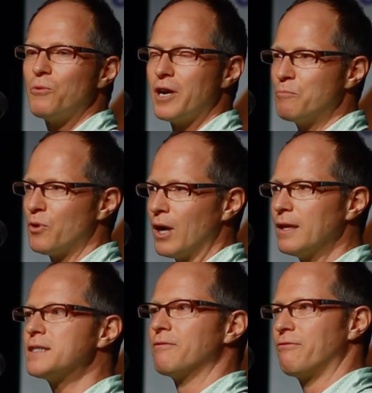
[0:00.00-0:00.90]
One
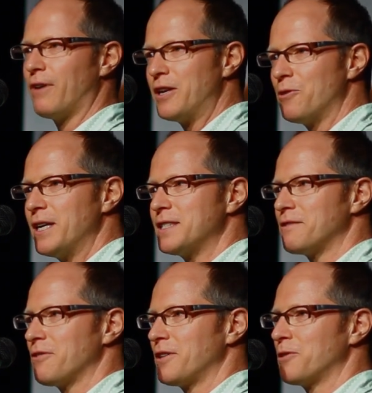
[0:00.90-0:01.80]
Umbrella. It's a
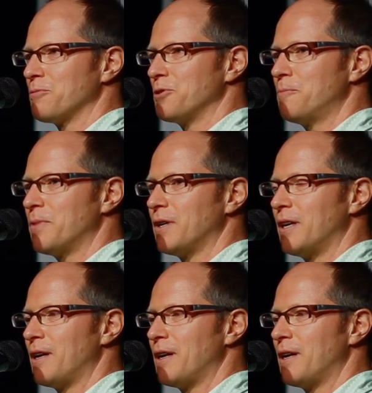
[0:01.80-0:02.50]
fundraiser for the group.